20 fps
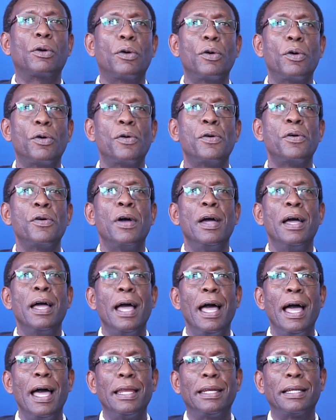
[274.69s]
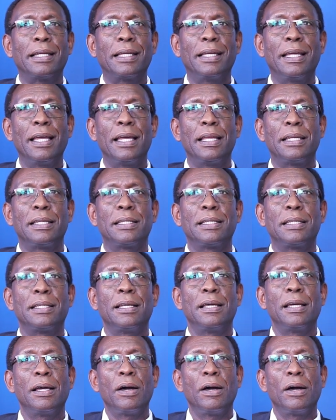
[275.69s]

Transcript: go and get